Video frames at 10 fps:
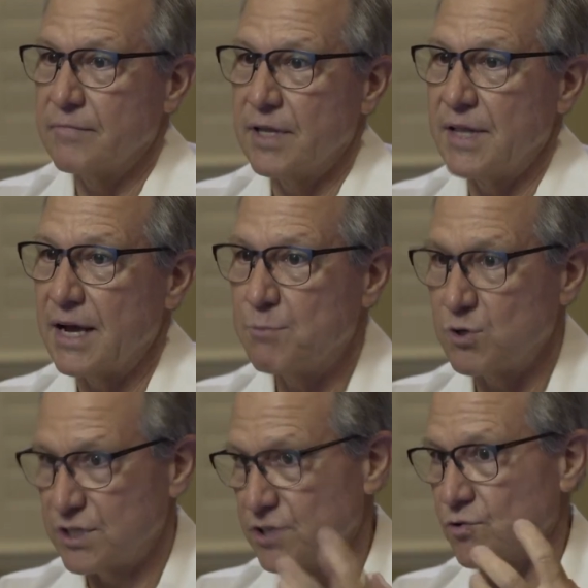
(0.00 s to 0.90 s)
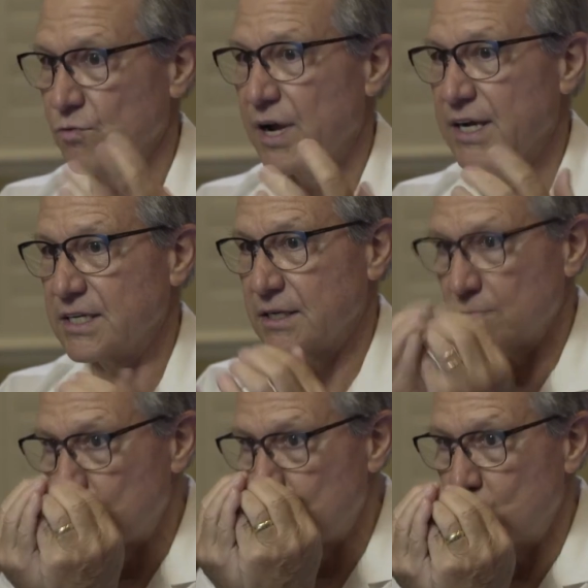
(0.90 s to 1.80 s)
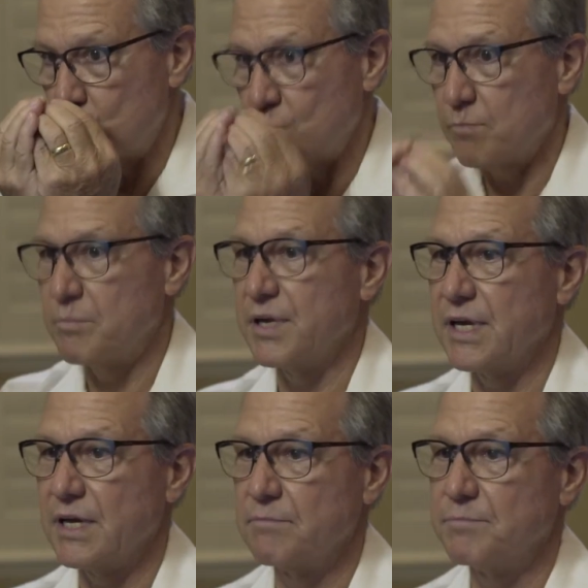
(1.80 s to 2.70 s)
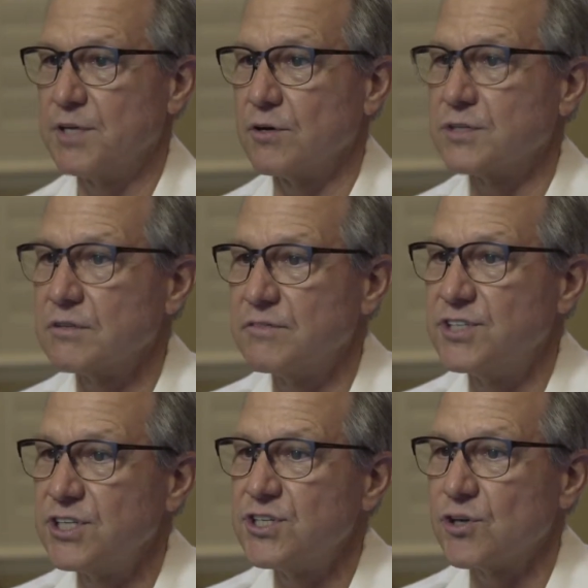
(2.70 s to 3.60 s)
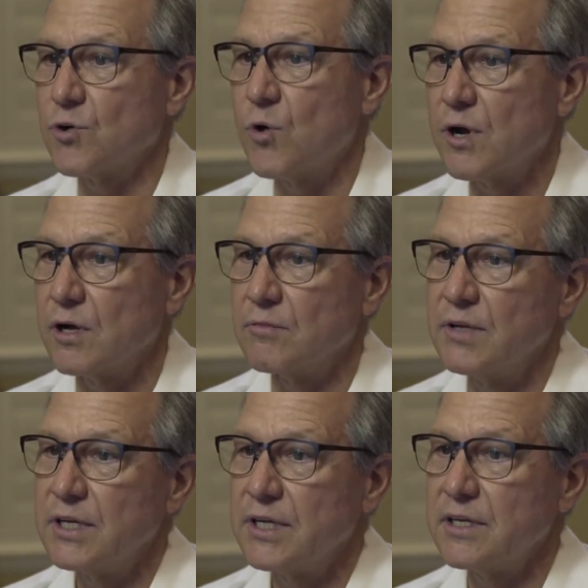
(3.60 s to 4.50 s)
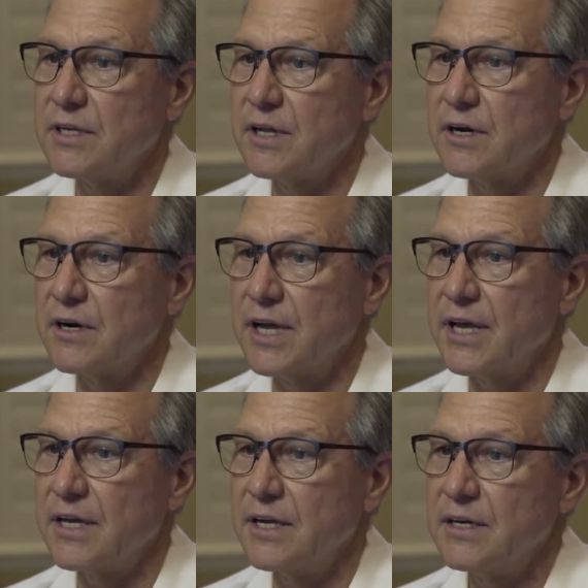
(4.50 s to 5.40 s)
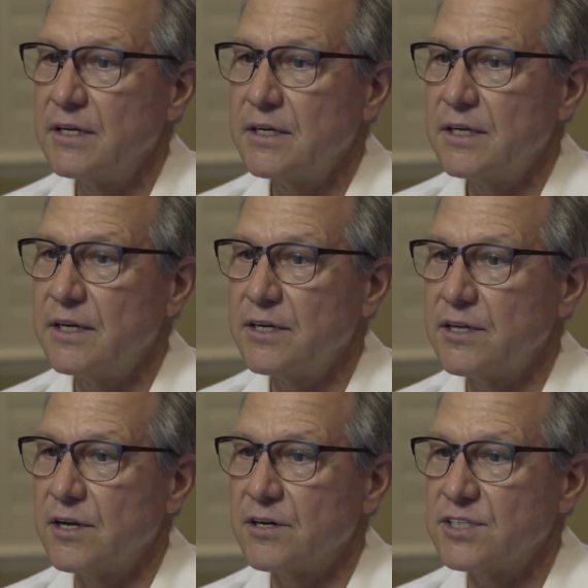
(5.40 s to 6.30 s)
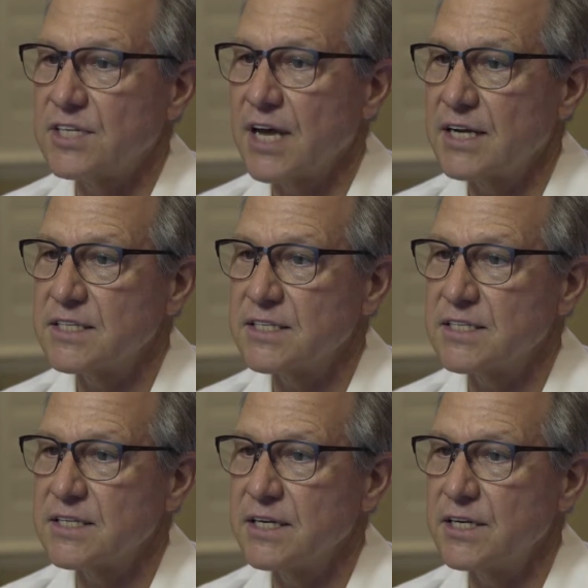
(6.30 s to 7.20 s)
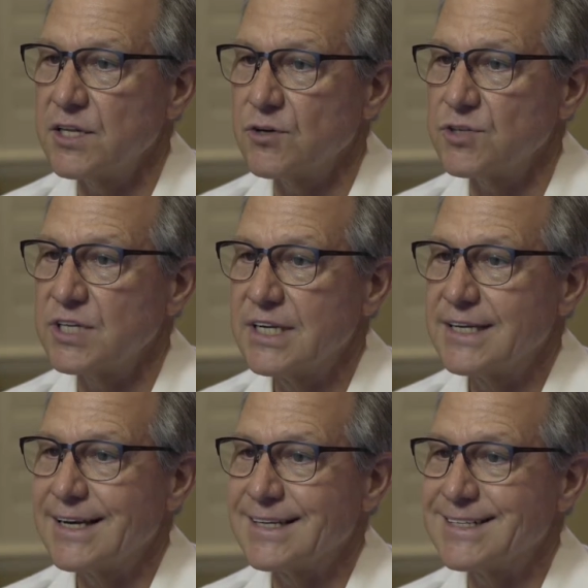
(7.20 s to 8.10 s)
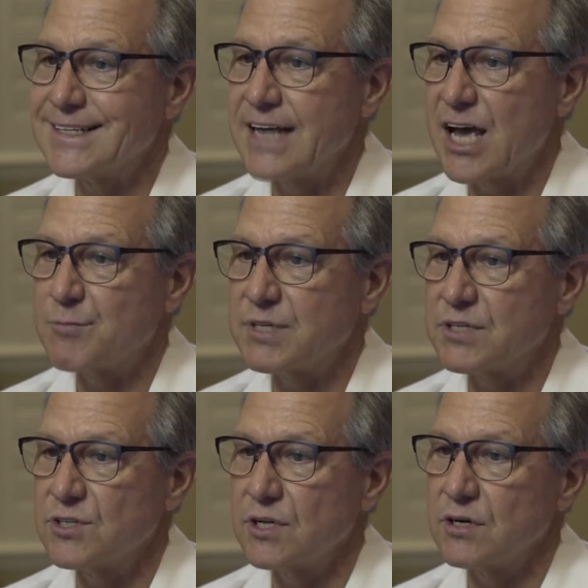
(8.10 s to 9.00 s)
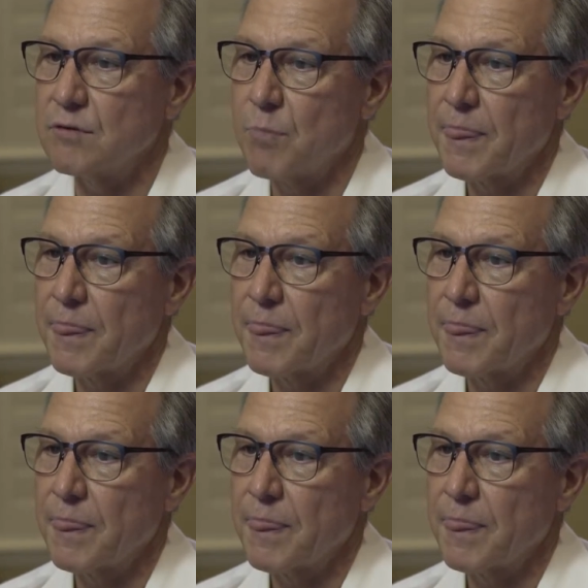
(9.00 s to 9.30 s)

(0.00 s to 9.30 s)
And that puts a direct big dose of ginger oil into their head and into their sinuses and into those synapses that are